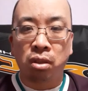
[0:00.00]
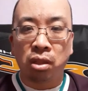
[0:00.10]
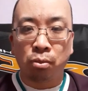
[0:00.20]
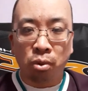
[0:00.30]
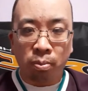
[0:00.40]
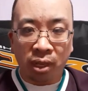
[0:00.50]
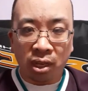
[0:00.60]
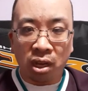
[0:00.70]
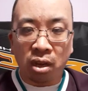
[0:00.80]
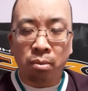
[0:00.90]
that would
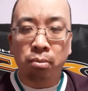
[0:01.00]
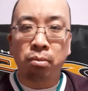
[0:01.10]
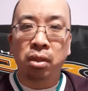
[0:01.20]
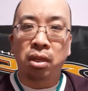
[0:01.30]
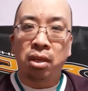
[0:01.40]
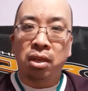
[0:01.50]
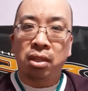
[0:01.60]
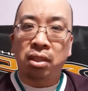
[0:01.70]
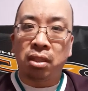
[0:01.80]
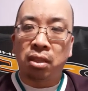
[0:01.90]
become
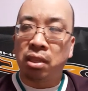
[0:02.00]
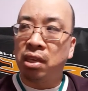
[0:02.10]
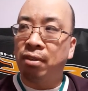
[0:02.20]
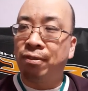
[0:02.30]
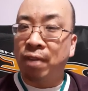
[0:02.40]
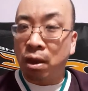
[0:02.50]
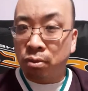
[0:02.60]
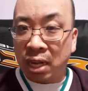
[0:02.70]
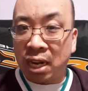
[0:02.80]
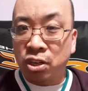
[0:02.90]
the
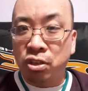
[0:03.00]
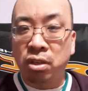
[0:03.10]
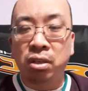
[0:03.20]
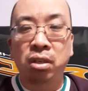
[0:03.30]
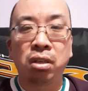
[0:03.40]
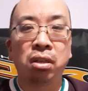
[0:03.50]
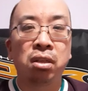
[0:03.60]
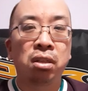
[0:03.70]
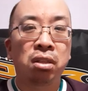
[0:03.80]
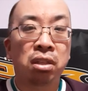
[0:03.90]
foundation,
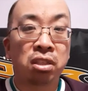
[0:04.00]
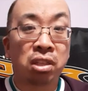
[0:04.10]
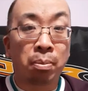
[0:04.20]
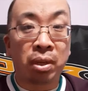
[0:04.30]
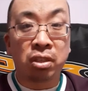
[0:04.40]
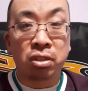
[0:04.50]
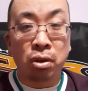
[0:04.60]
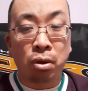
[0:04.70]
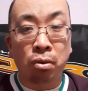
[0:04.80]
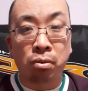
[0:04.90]
the stepping
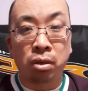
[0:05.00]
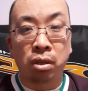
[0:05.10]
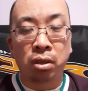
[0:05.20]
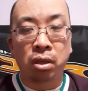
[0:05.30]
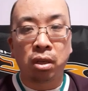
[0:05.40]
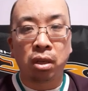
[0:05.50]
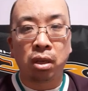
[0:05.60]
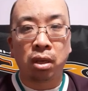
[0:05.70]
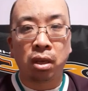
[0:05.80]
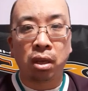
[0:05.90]
stone,
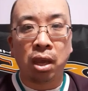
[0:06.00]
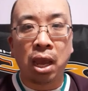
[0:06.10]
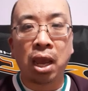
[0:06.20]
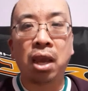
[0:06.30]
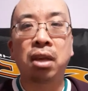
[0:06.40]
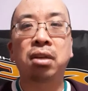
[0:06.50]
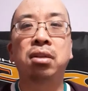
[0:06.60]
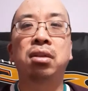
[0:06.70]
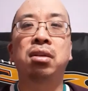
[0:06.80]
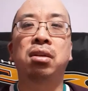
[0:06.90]
and
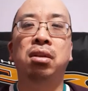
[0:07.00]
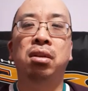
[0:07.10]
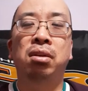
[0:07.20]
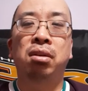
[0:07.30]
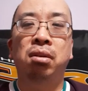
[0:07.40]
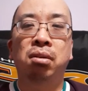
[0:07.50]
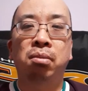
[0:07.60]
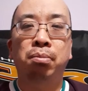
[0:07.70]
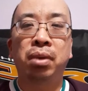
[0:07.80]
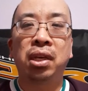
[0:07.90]

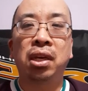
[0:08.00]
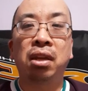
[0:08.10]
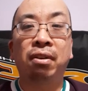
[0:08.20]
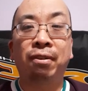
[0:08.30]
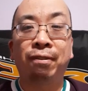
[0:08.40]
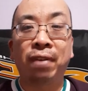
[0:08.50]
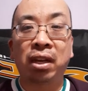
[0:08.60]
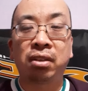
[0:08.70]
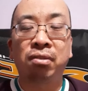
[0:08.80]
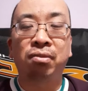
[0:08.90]
be an
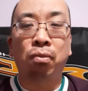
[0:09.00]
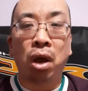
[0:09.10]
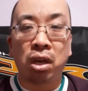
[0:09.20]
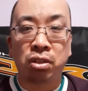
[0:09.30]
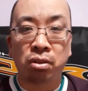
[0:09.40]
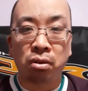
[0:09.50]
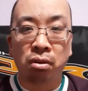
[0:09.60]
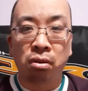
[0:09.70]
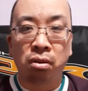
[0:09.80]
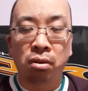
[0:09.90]
effective roster
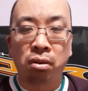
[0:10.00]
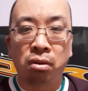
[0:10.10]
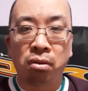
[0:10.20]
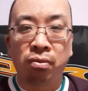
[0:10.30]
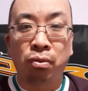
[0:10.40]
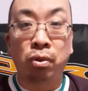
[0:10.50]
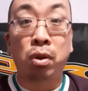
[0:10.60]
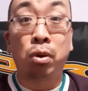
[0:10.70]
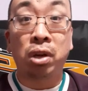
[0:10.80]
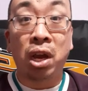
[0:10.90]
for
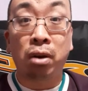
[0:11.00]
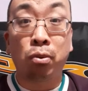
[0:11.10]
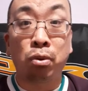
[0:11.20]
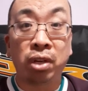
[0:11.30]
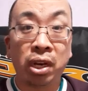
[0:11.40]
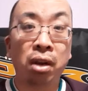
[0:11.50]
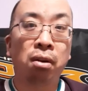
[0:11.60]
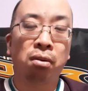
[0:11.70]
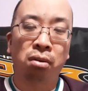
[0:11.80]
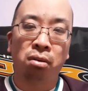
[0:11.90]
their inaugural
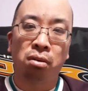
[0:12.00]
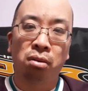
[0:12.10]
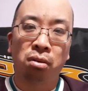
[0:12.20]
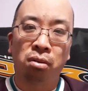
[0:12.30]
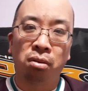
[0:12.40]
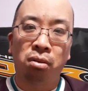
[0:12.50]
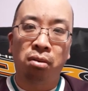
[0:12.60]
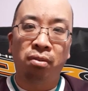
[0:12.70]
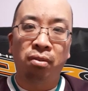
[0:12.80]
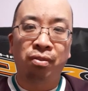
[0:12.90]
year
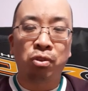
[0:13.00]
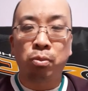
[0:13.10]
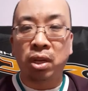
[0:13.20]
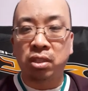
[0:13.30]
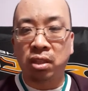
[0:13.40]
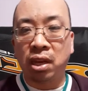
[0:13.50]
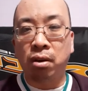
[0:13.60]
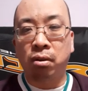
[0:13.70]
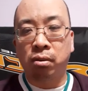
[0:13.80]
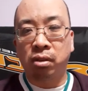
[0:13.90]
a few months
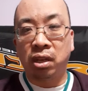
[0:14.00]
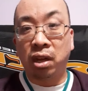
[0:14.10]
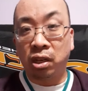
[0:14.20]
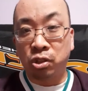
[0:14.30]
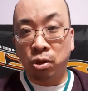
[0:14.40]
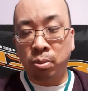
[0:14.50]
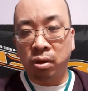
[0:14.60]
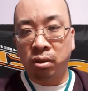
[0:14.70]
later in October.